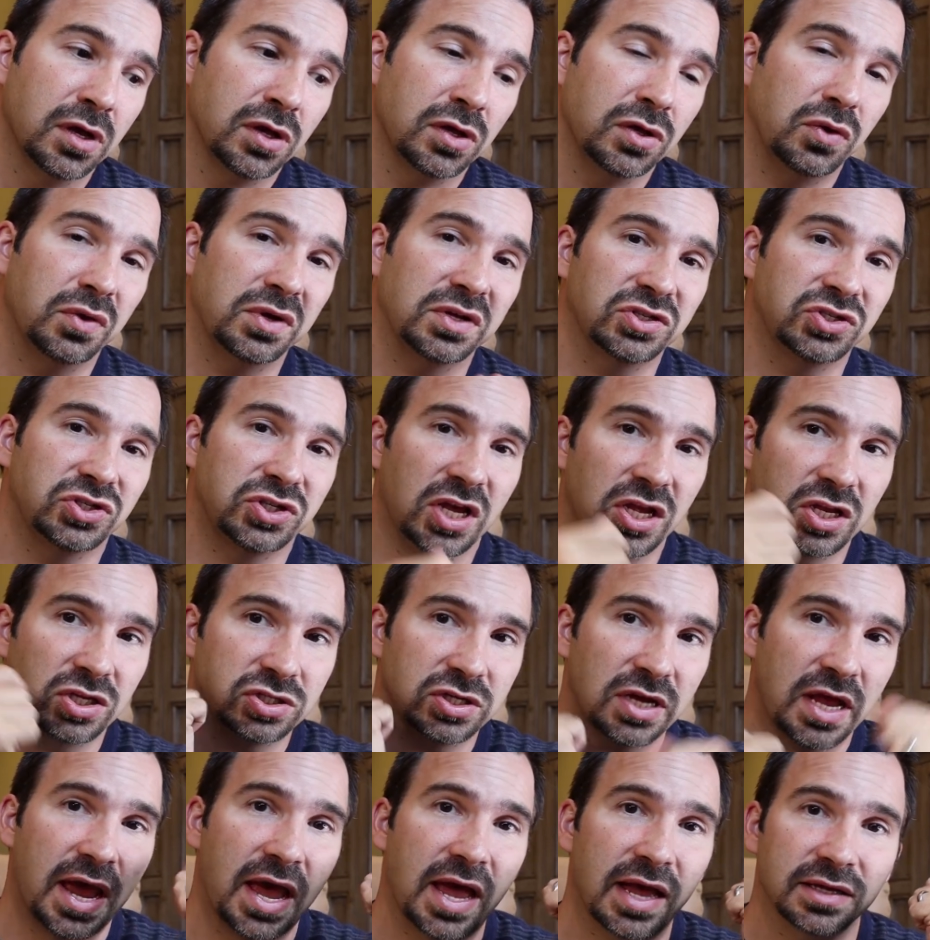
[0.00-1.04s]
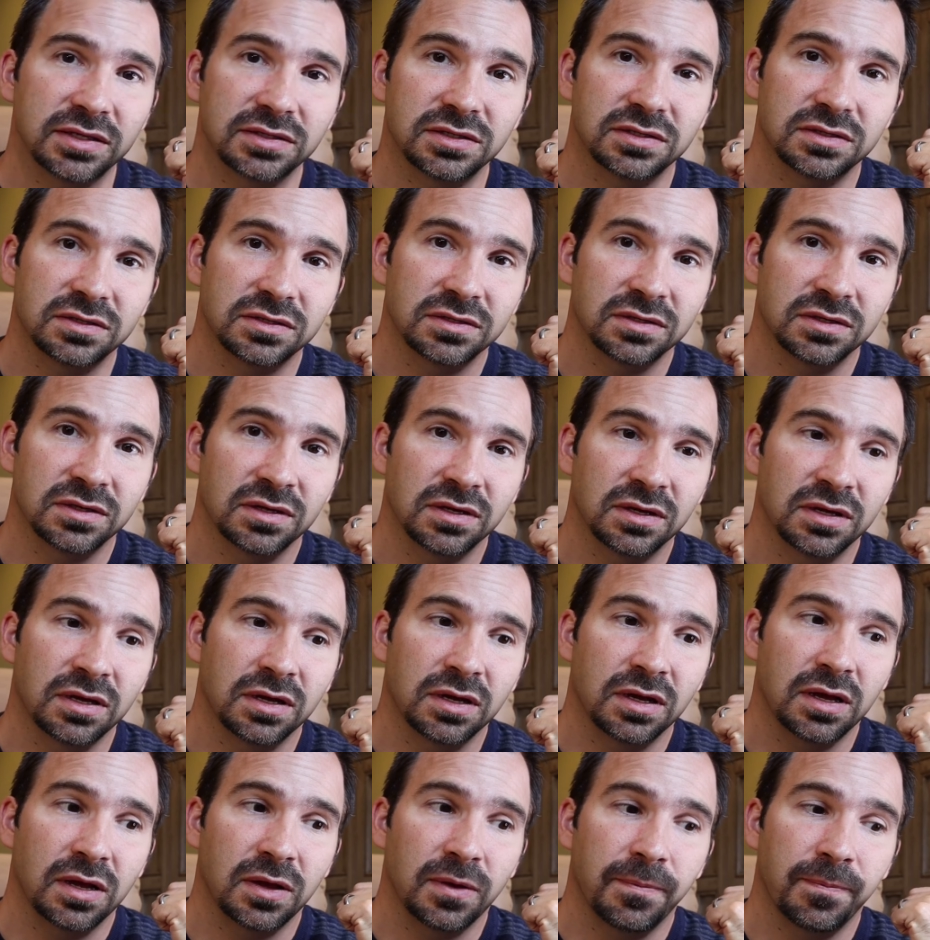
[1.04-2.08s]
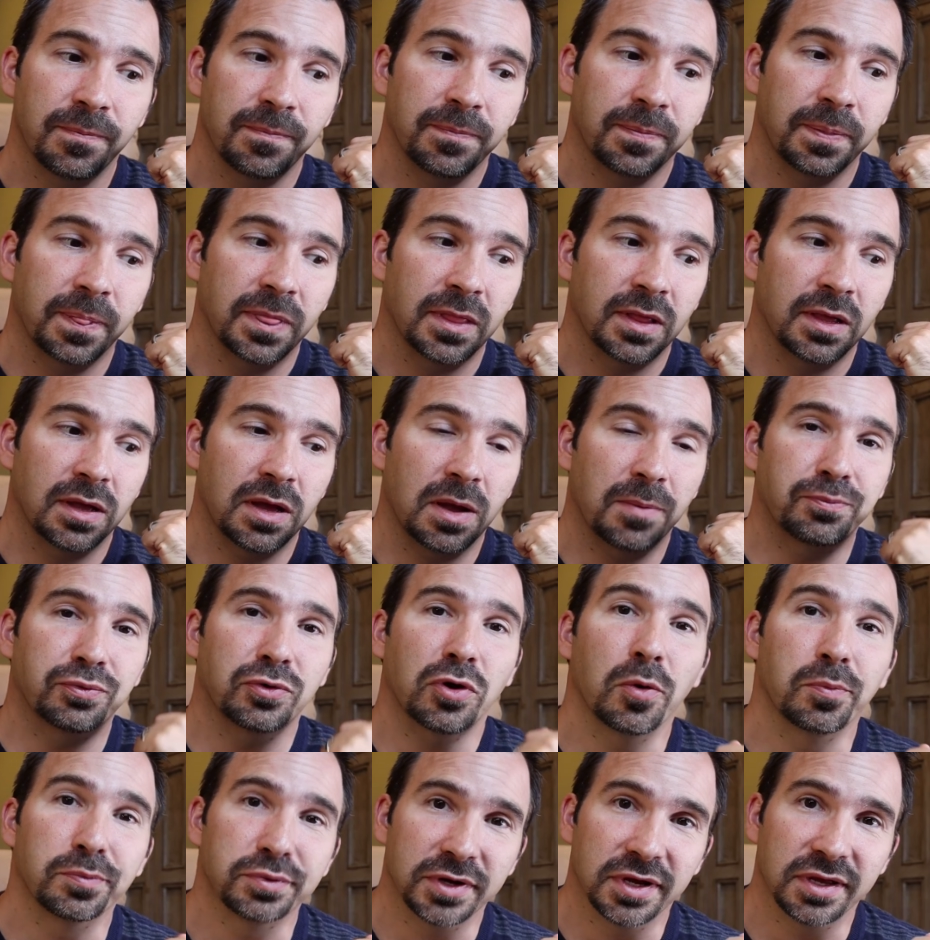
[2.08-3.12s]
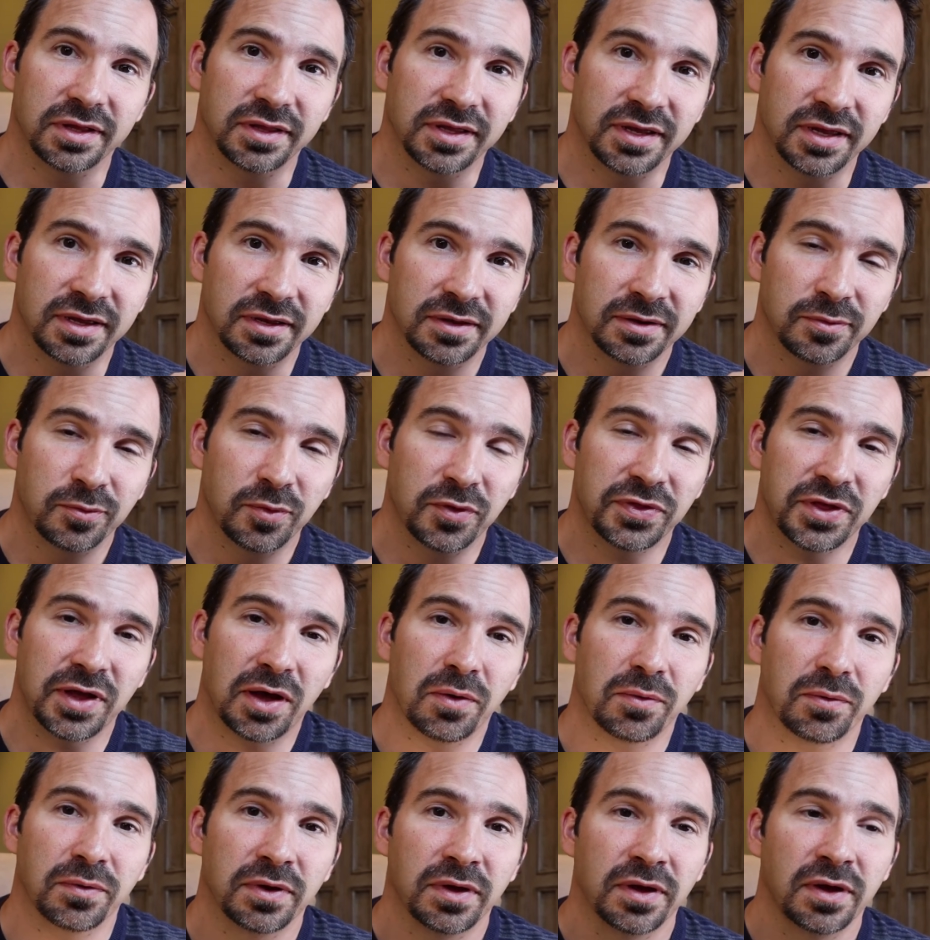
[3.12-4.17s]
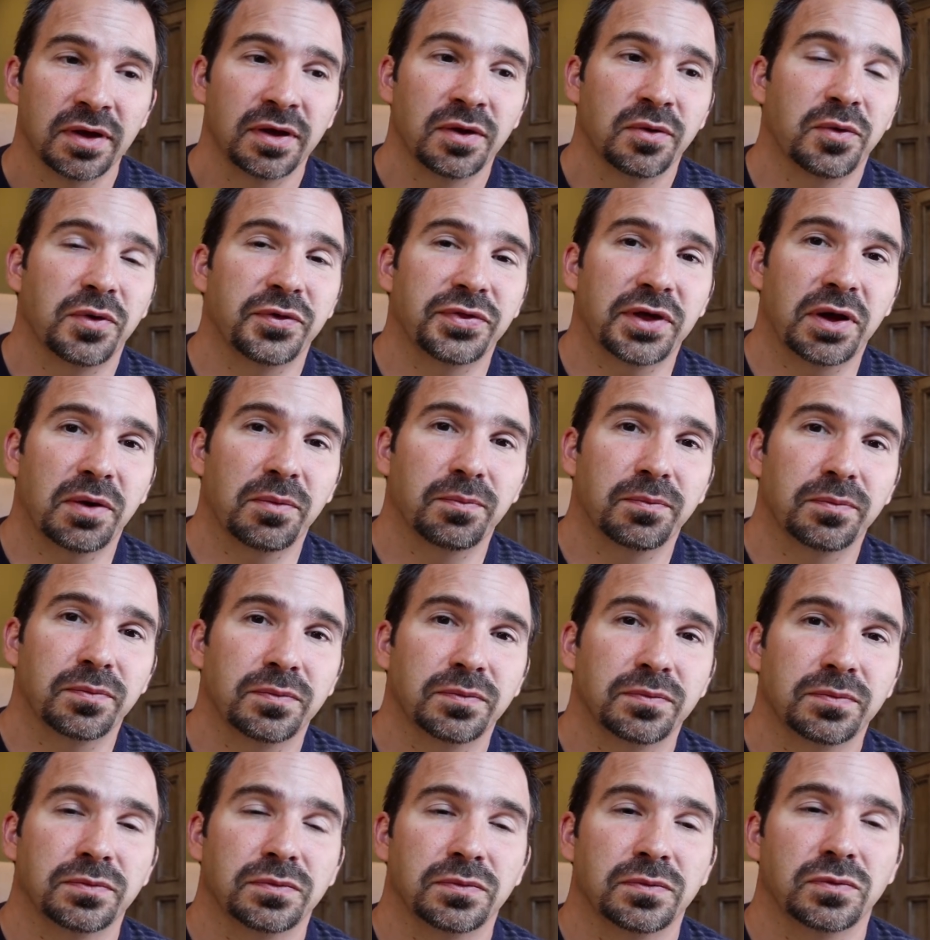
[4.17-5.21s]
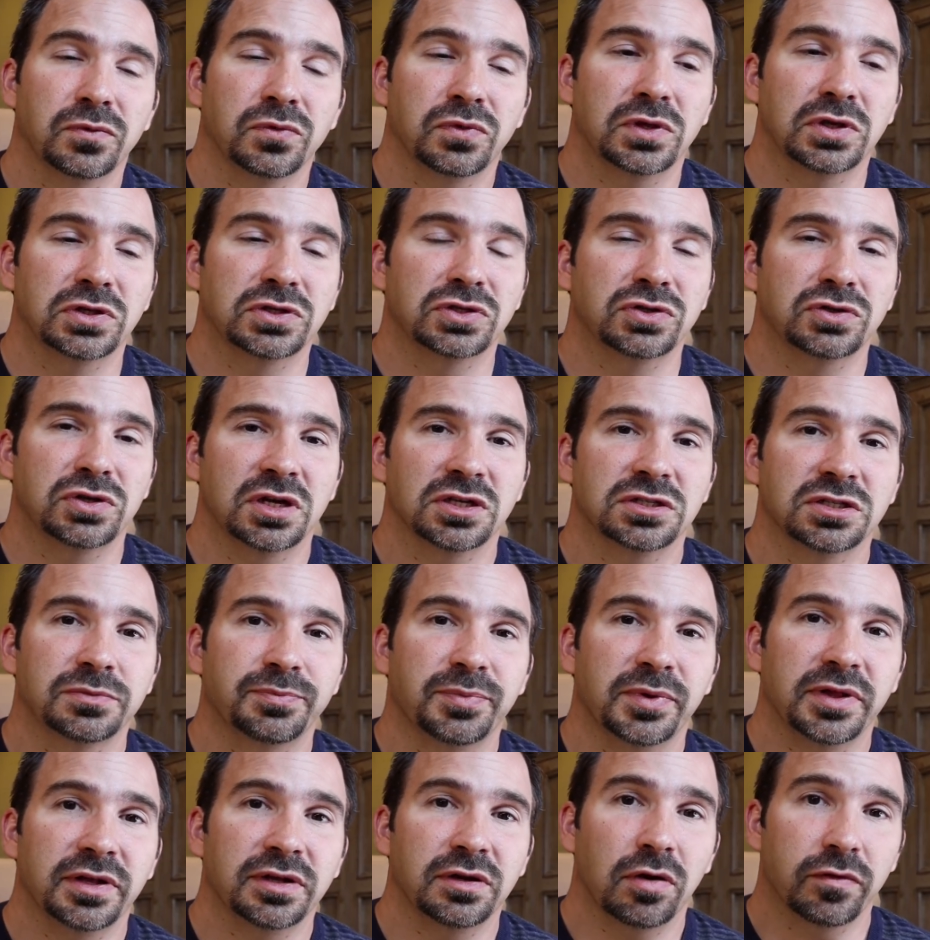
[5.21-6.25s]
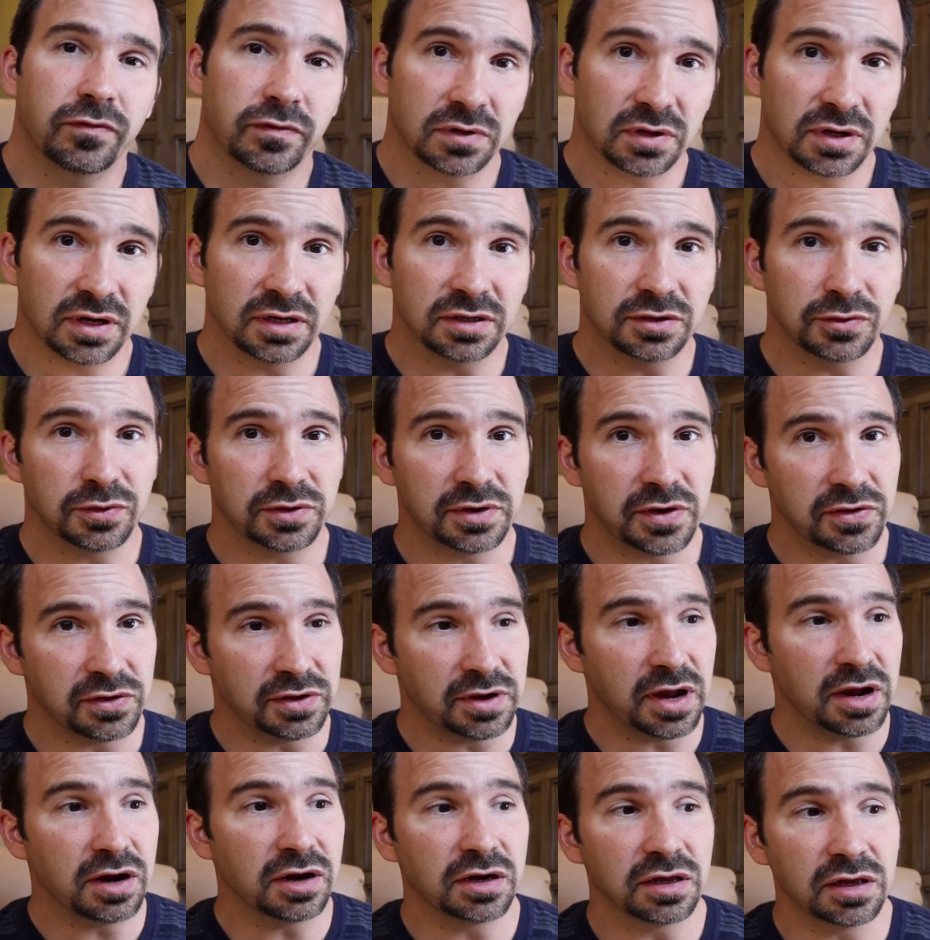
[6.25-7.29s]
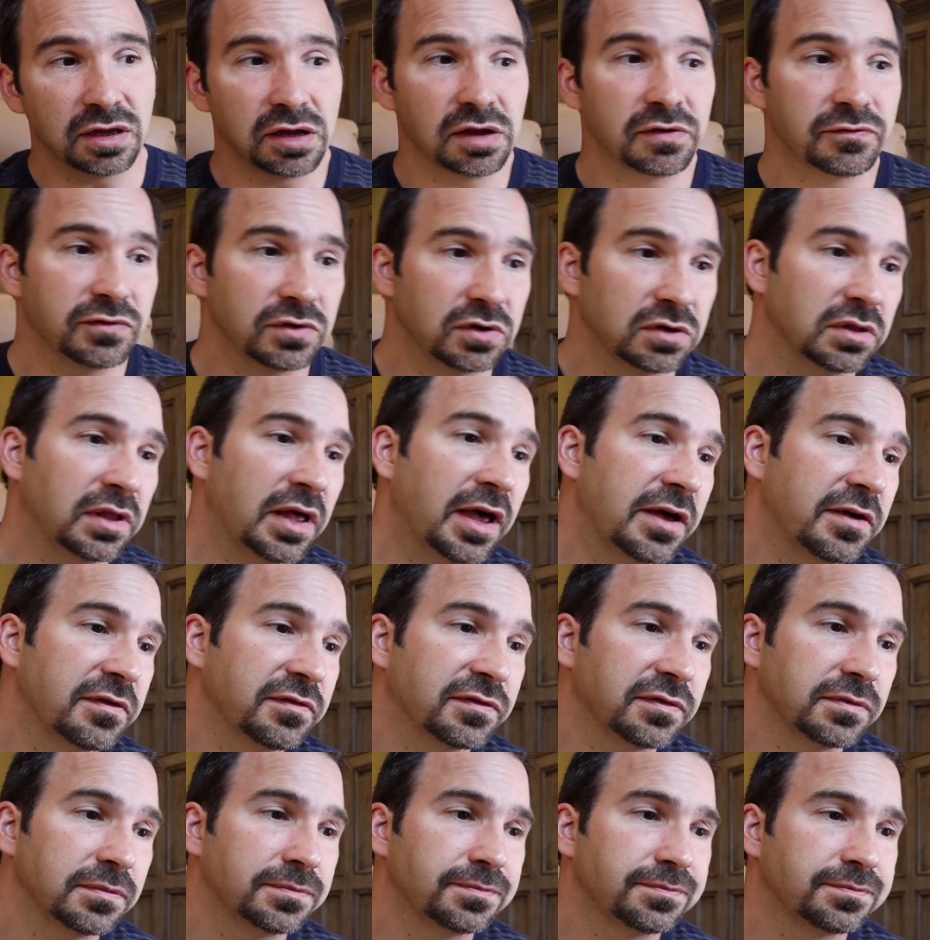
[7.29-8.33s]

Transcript: you can change hats appropriately without without the stress spilling over into another area of your life.